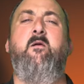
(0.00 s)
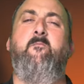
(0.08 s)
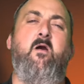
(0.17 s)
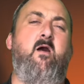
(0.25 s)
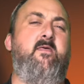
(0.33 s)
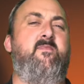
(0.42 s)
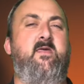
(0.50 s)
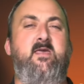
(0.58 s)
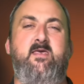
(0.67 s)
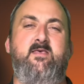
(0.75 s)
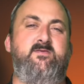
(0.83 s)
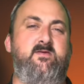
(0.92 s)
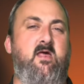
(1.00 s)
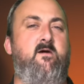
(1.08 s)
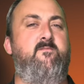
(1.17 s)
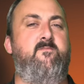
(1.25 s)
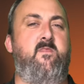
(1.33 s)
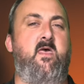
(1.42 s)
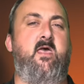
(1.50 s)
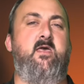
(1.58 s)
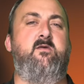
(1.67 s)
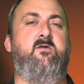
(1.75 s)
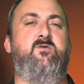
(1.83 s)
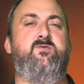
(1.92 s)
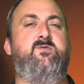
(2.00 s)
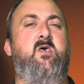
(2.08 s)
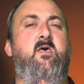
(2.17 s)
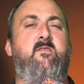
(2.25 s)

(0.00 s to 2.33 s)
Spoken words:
but I think there's enough there because